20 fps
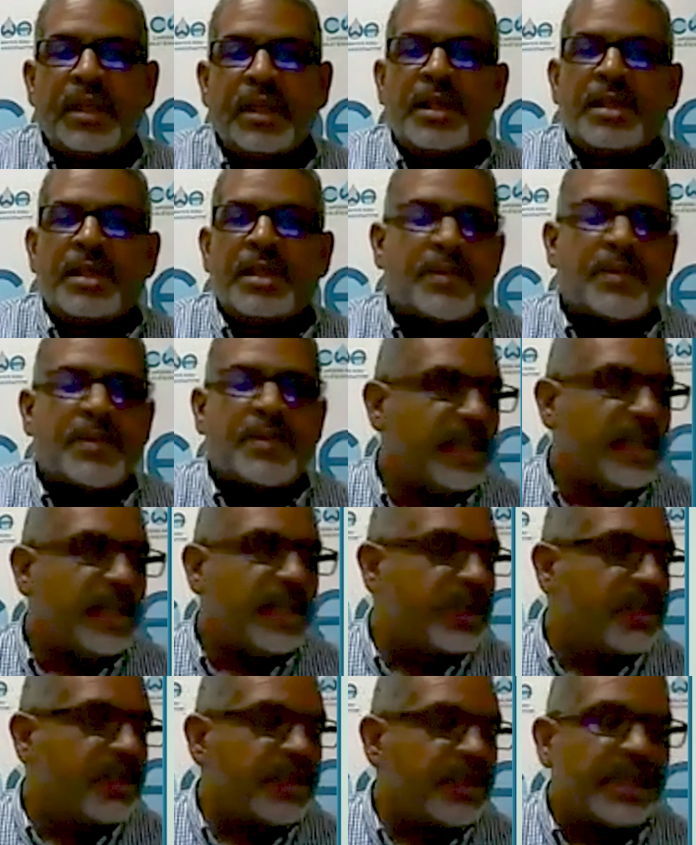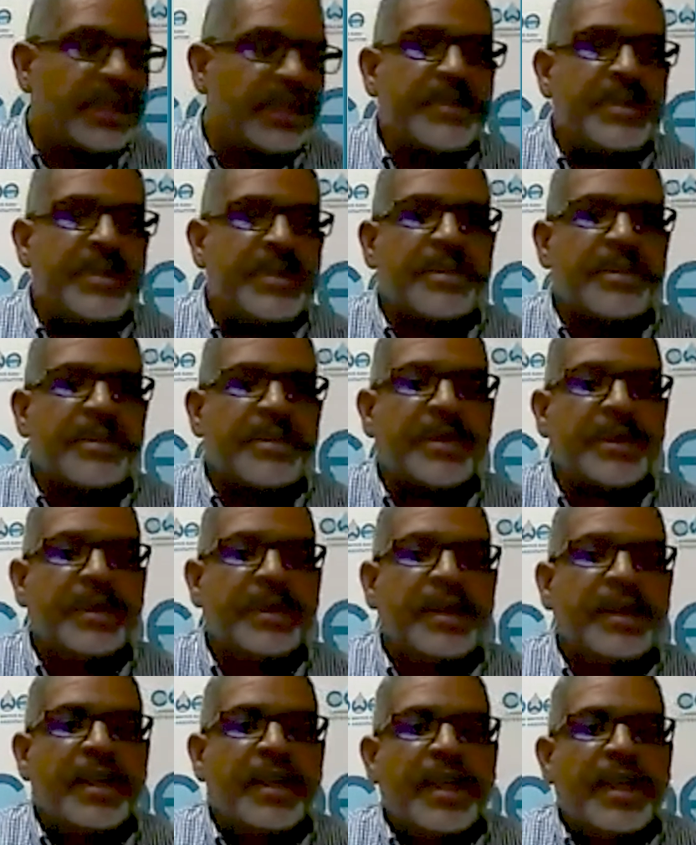So I want to thank you. My time is up here.
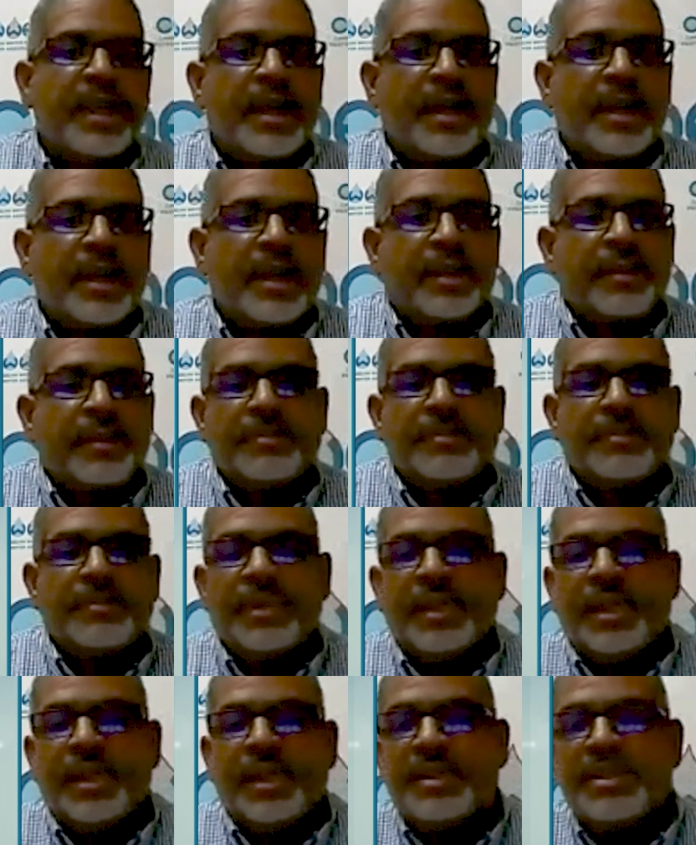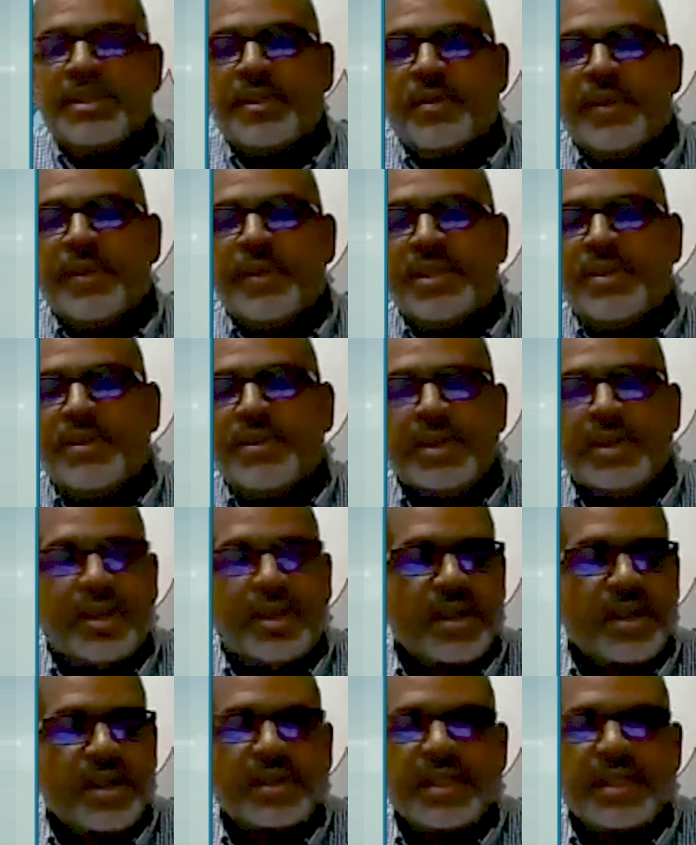These are the ways you can
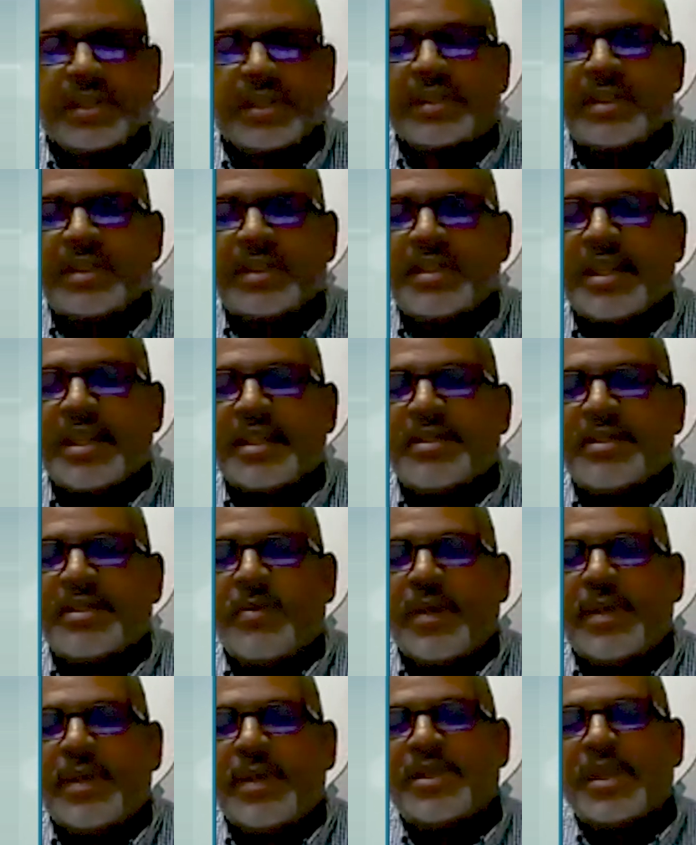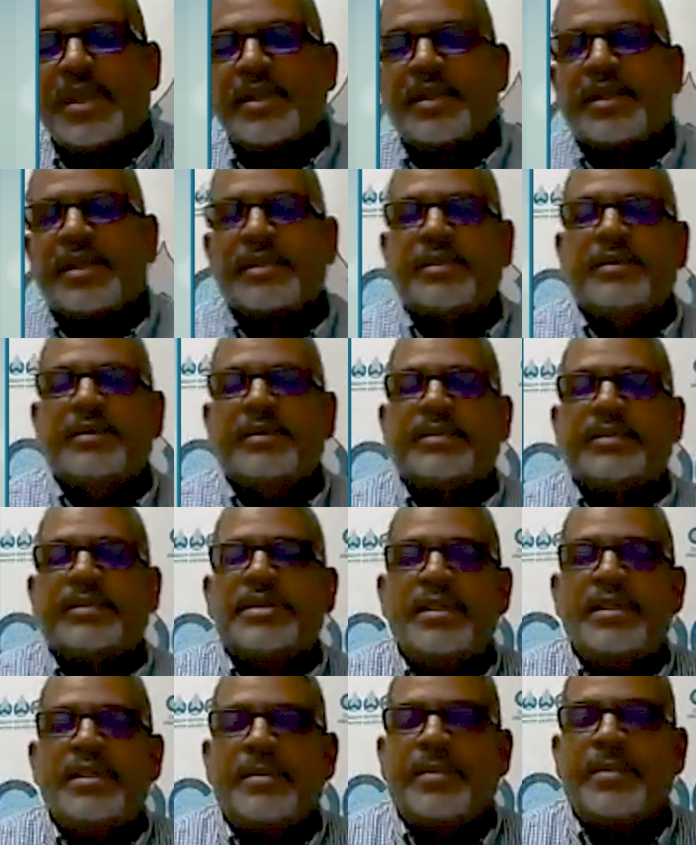contact us. That's our website there,
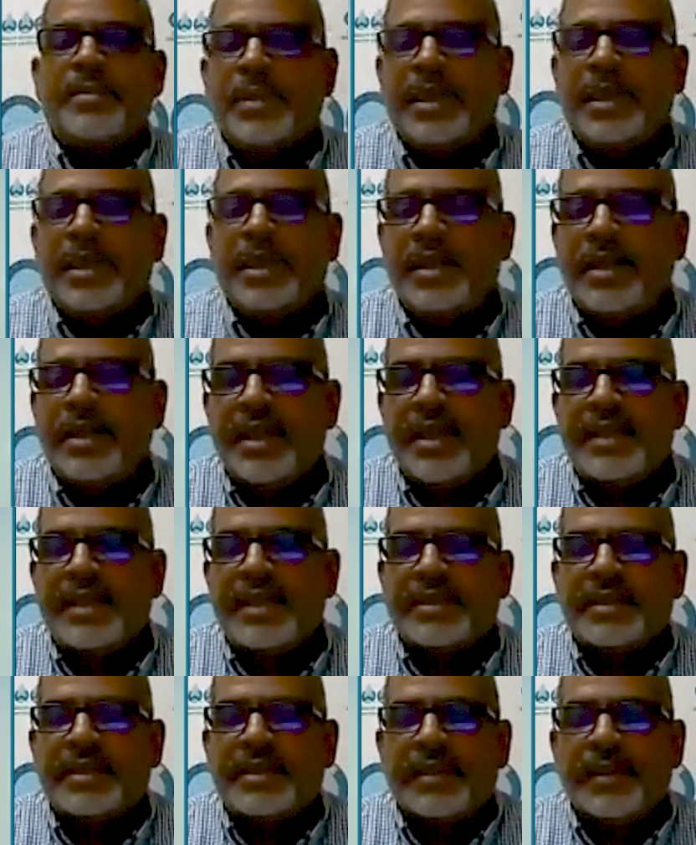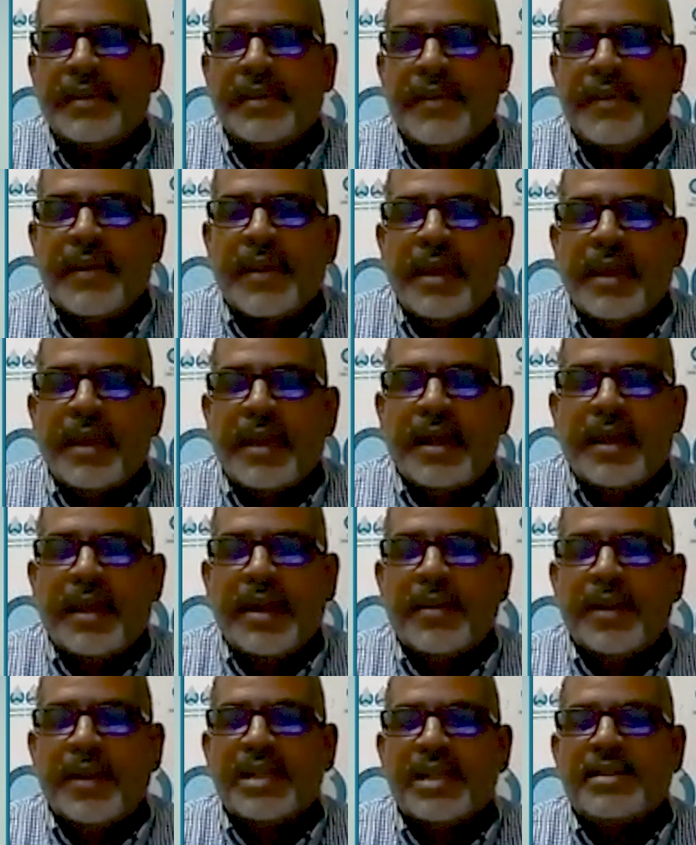CWWA.net. Our
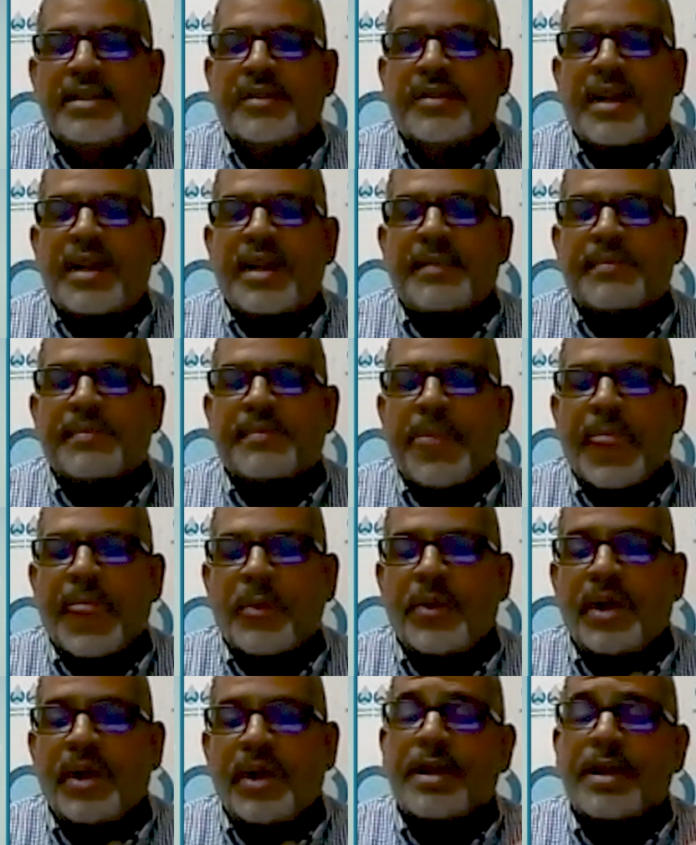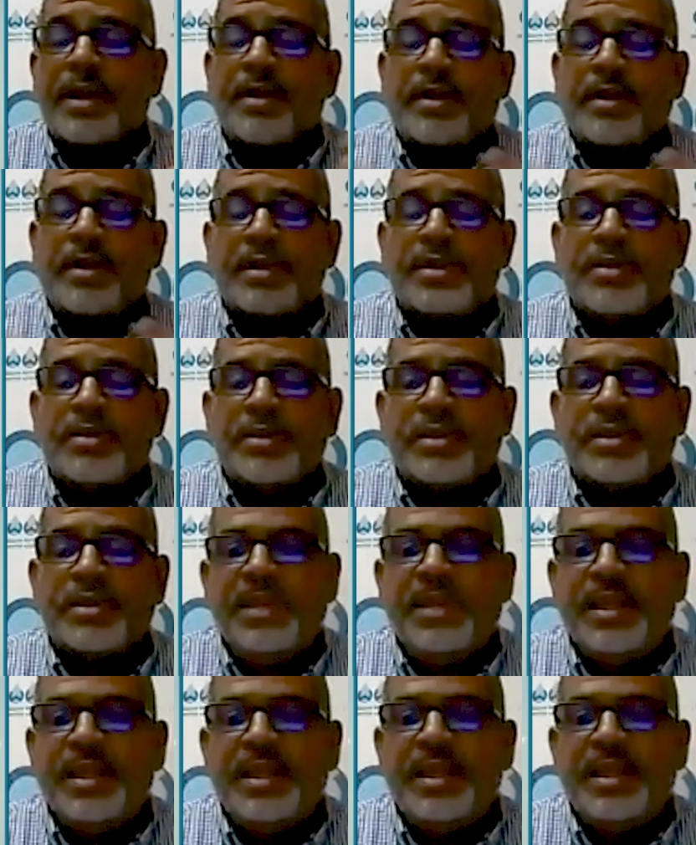Instagram. We are on all the social
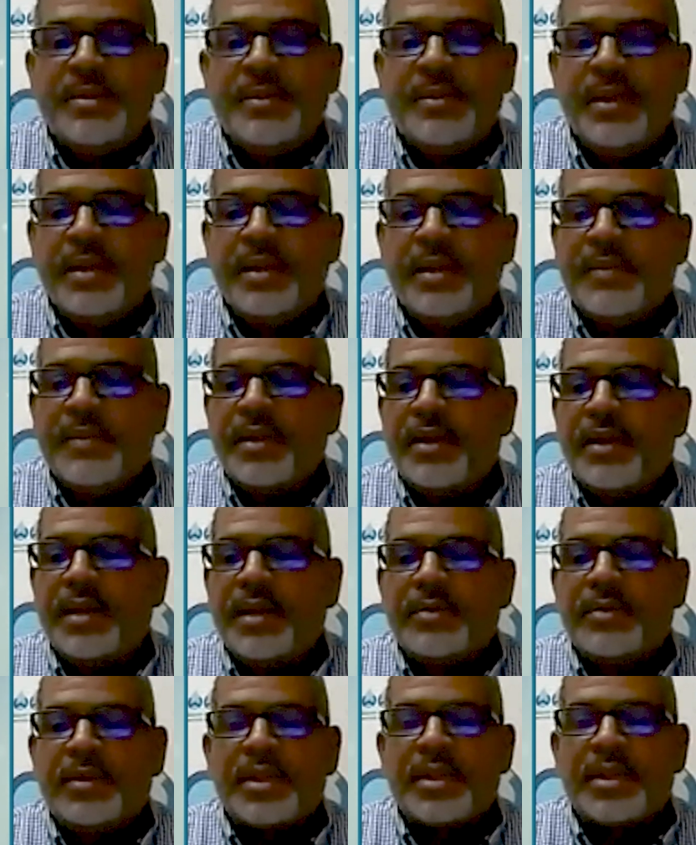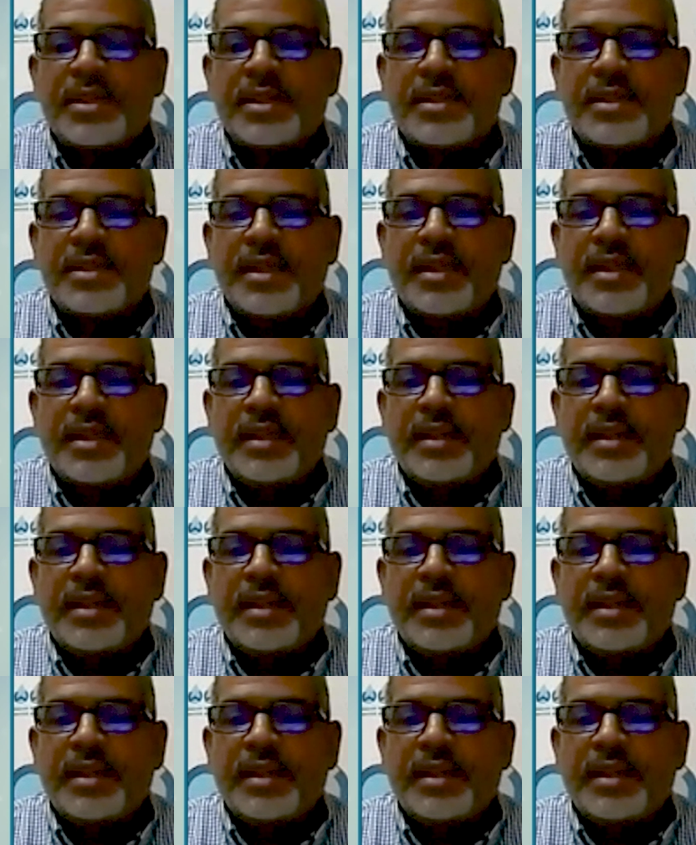medias, but one of our hot ones is on